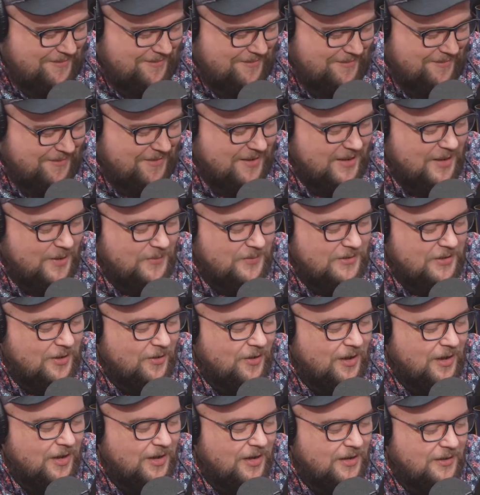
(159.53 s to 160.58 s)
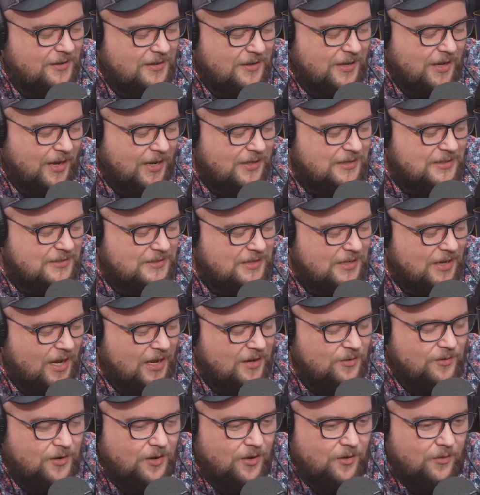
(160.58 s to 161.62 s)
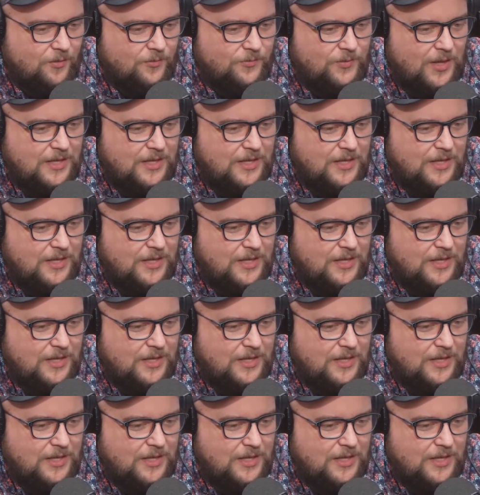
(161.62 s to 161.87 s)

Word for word: but no, uh, I just say I don't know.